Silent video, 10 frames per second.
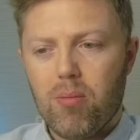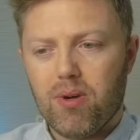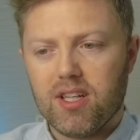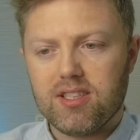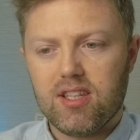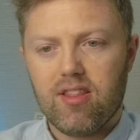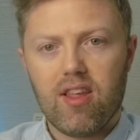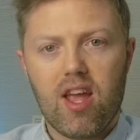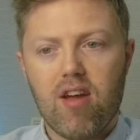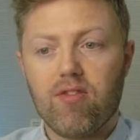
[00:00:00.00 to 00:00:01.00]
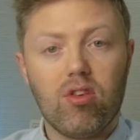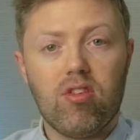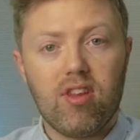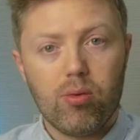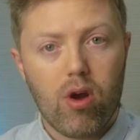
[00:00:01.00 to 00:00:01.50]
But they have
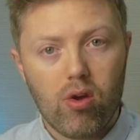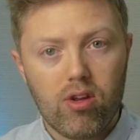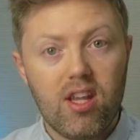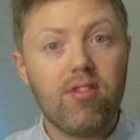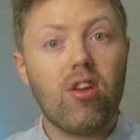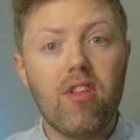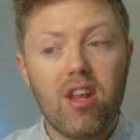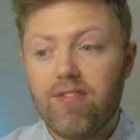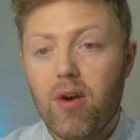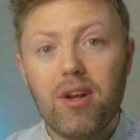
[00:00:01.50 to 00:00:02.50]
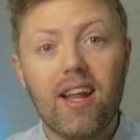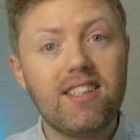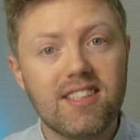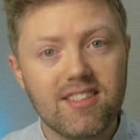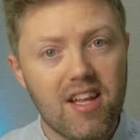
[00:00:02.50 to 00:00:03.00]
zero. Even on the very
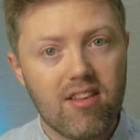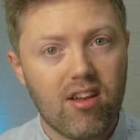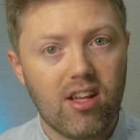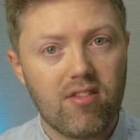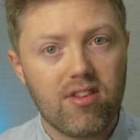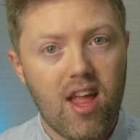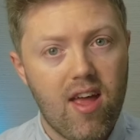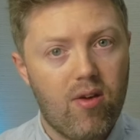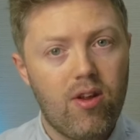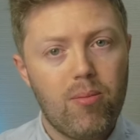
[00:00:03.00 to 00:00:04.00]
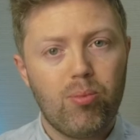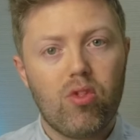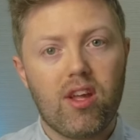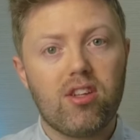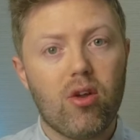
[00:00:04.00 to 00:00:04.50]
latest Nissan Leafs now,
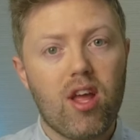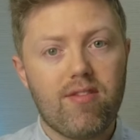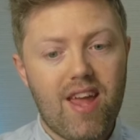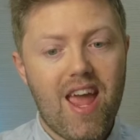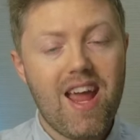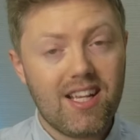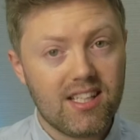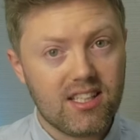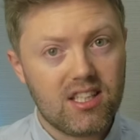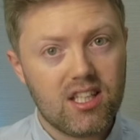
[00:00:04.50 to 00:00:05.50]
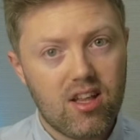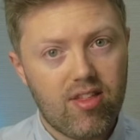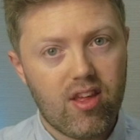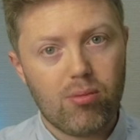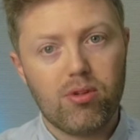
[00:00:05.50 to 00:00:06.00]
they don't have any
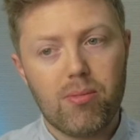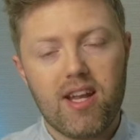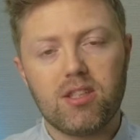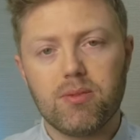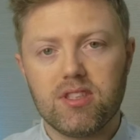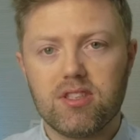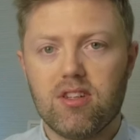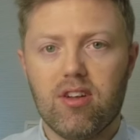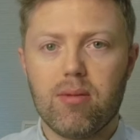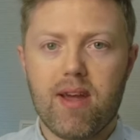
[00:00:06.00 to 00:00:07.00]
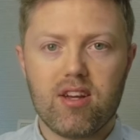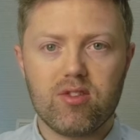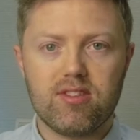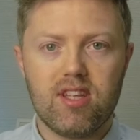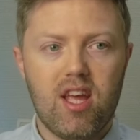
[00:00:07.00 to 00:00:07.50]
thermal management on the
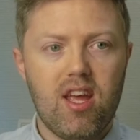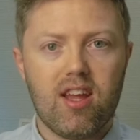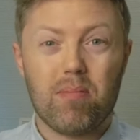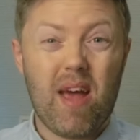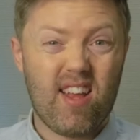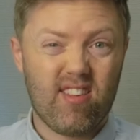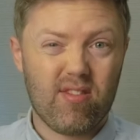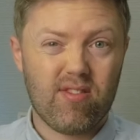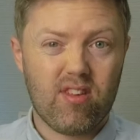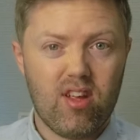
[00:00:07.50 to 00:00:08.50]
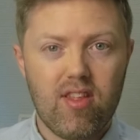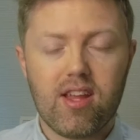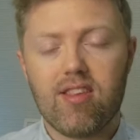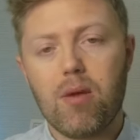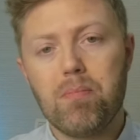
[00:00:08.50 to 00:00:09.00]
batteries. It's passive. They
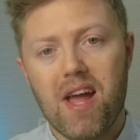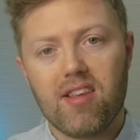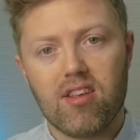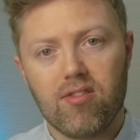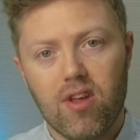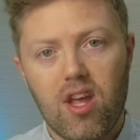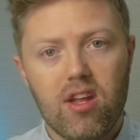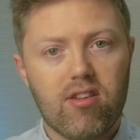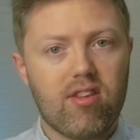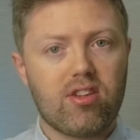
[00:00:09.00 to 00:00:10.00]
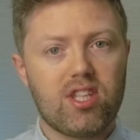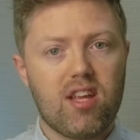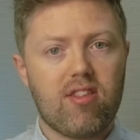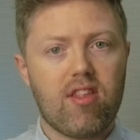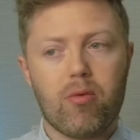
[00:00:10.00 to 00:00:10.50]
say passive to
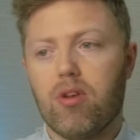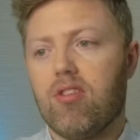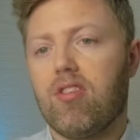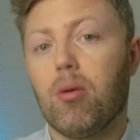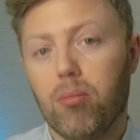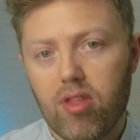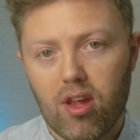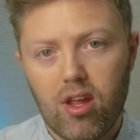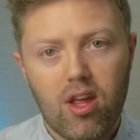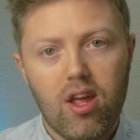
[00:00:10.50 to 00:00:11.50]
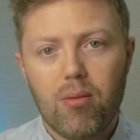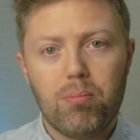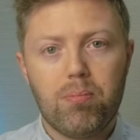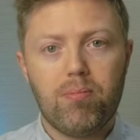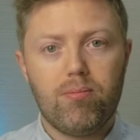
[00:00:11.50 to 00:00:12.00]
suggest that there is something,
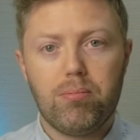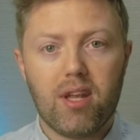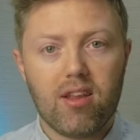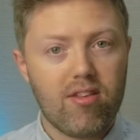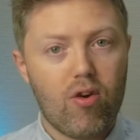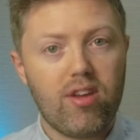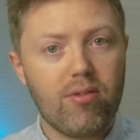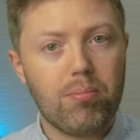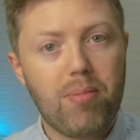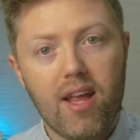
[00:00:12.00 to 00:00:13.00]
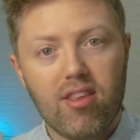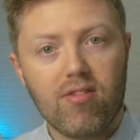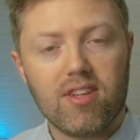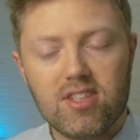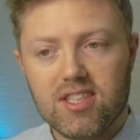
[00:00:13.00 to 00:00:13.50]
but it's not even passive.
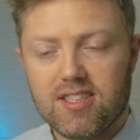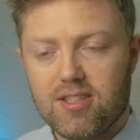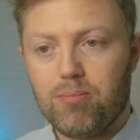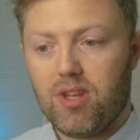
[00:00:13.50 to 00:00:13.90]
It's just